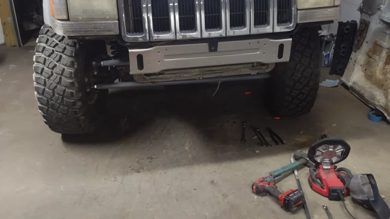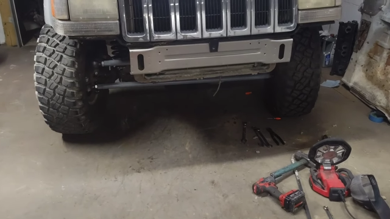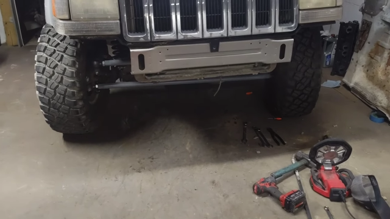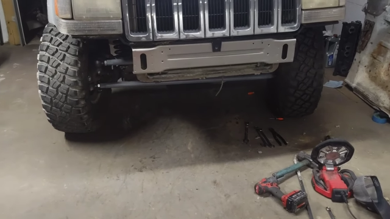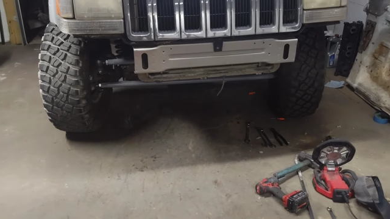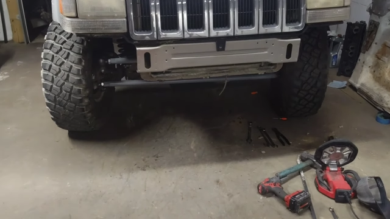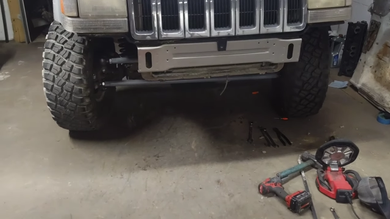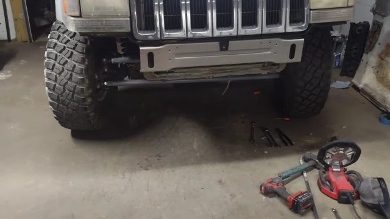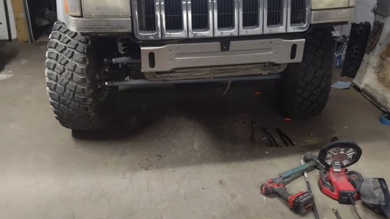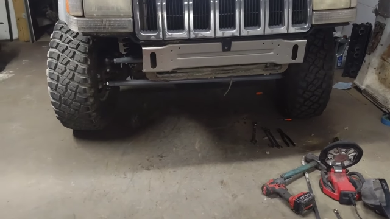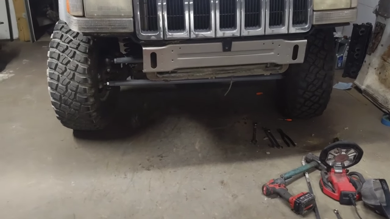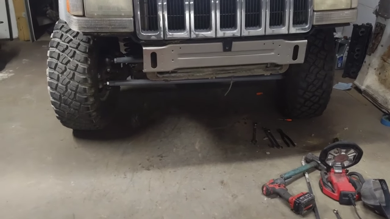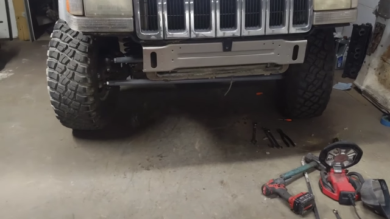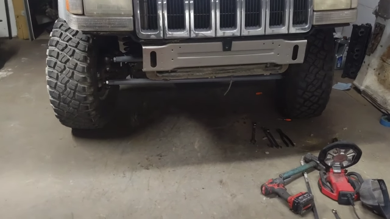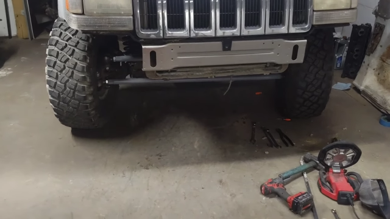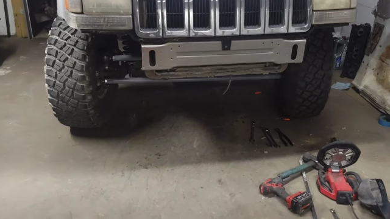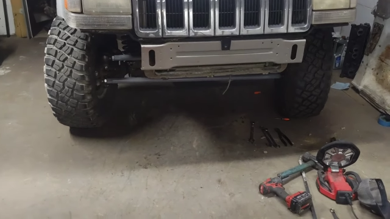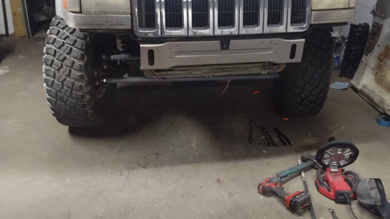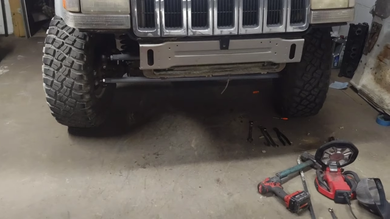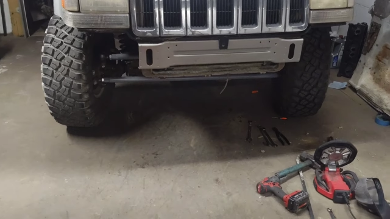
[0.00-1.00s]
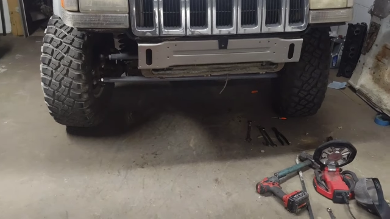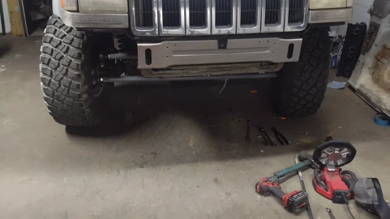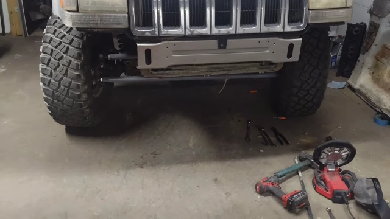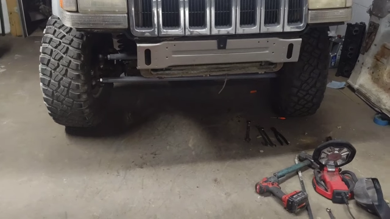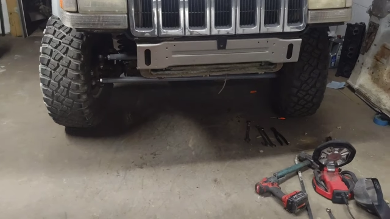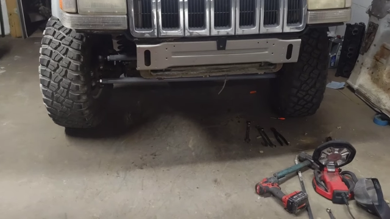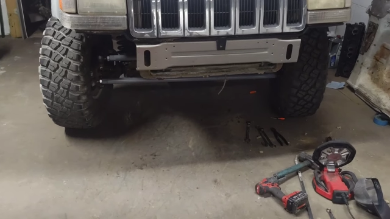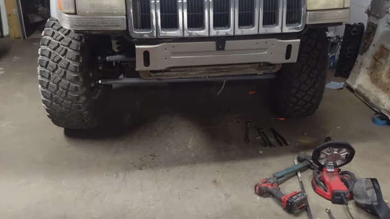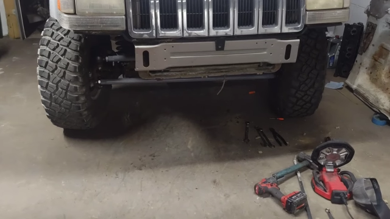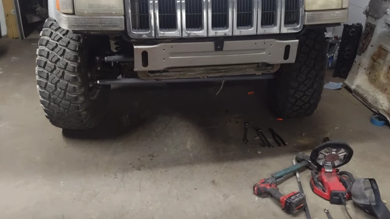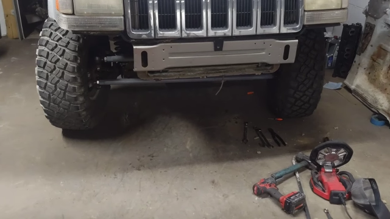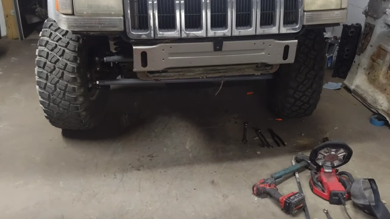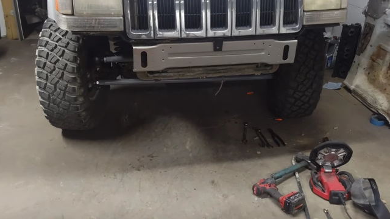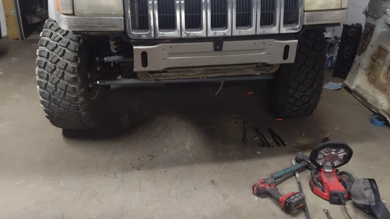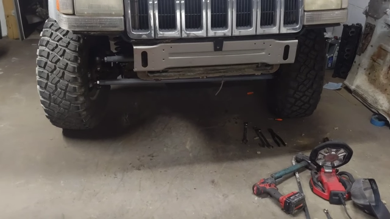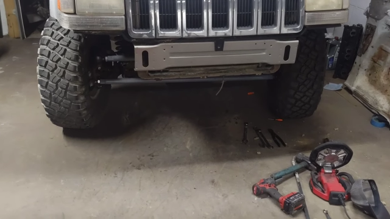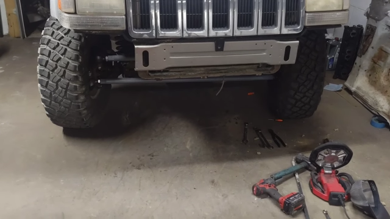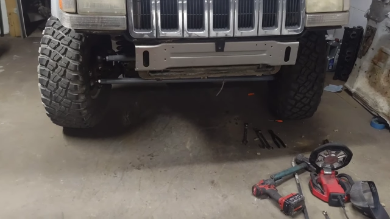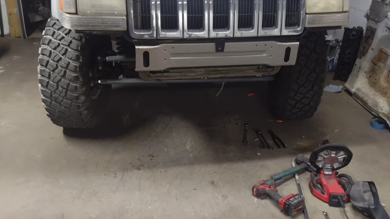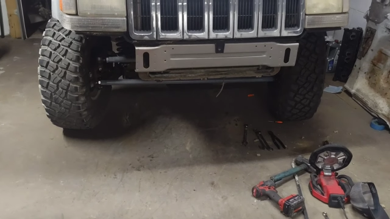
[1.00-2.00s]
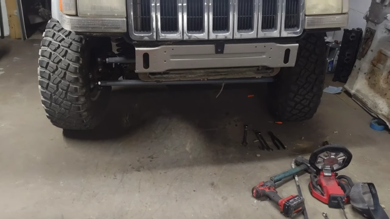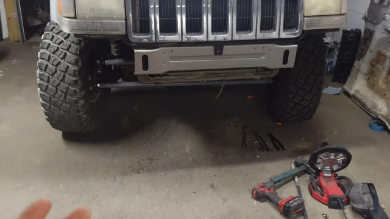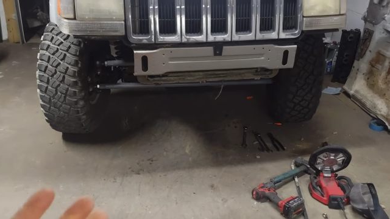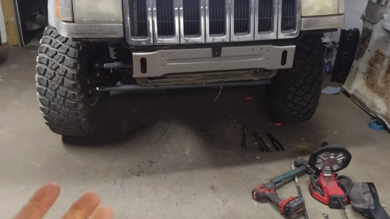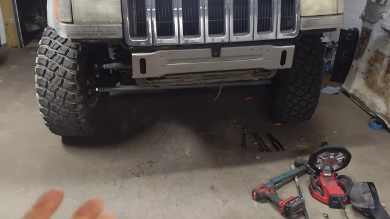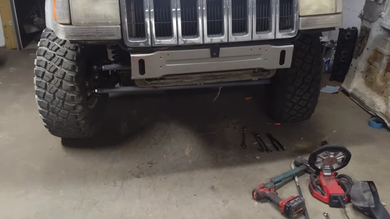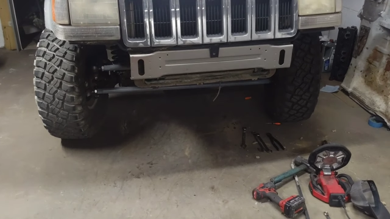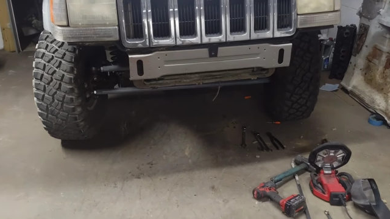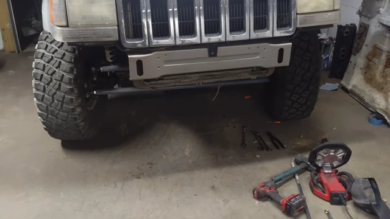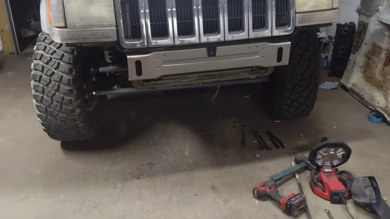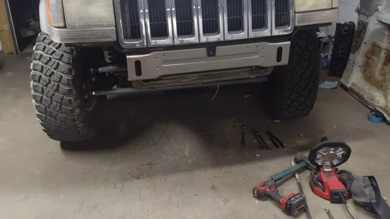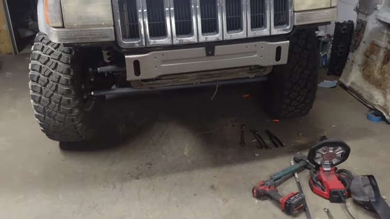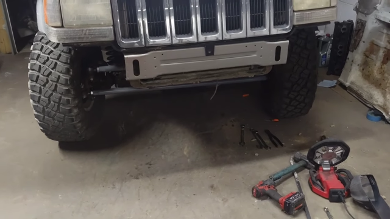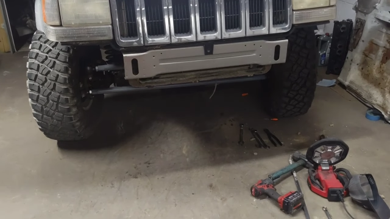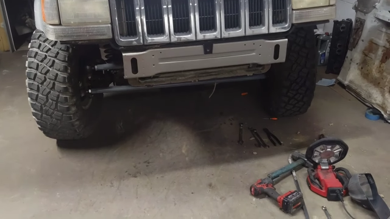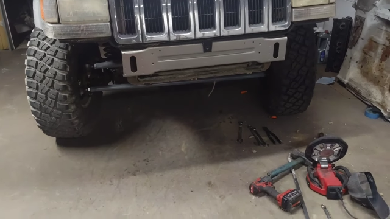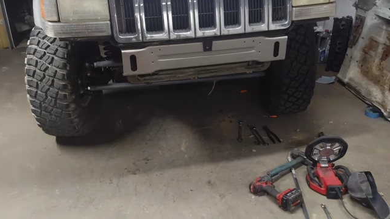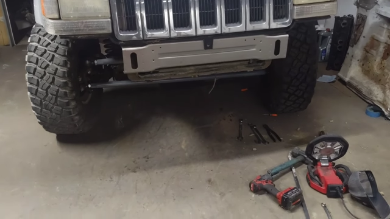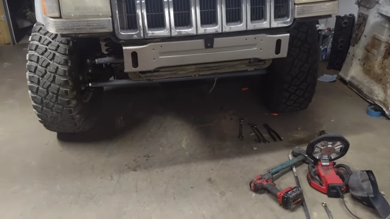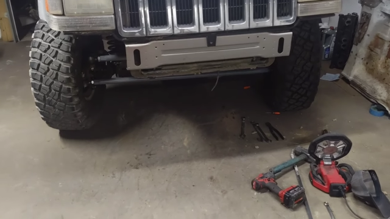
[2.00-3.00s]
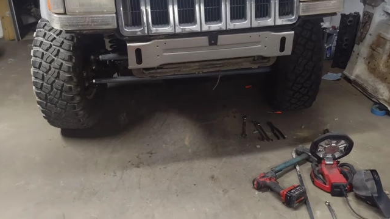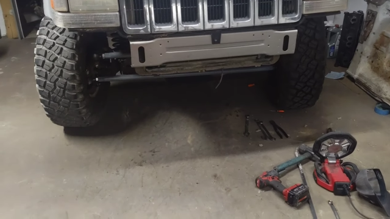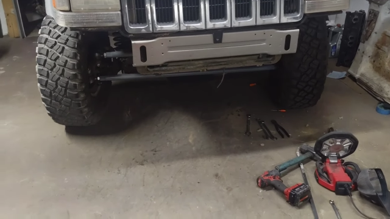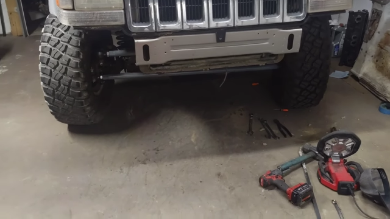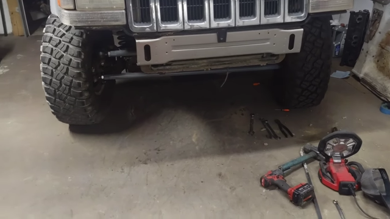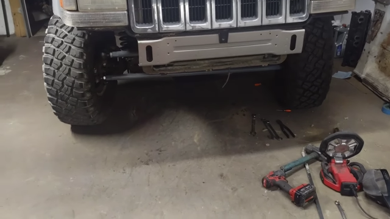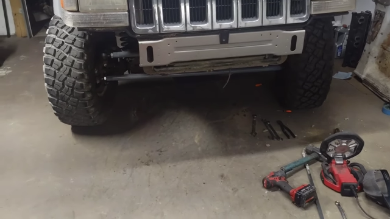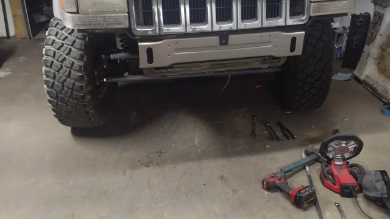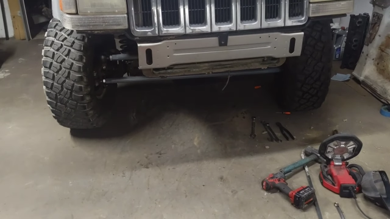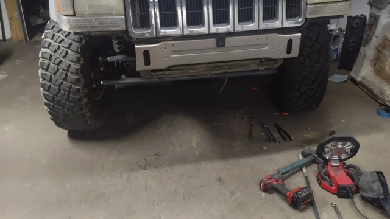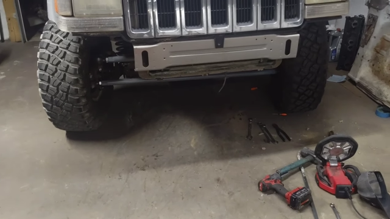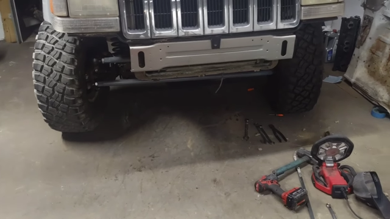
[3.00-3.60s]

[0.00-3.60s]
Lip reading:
(no speaker visible)